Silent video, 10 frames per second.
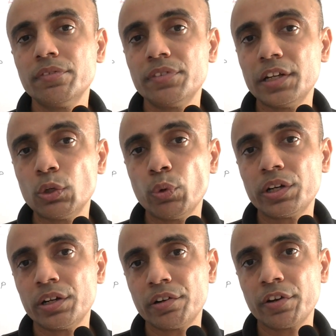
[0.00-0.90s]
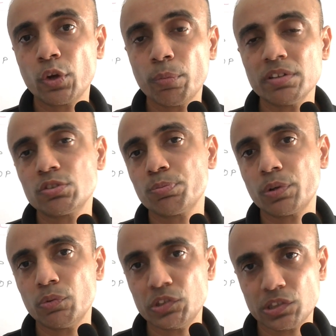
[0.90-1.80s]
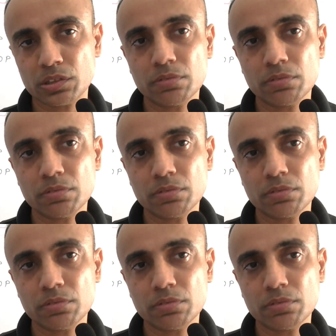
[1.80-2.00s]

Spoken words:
they do it under human supervision.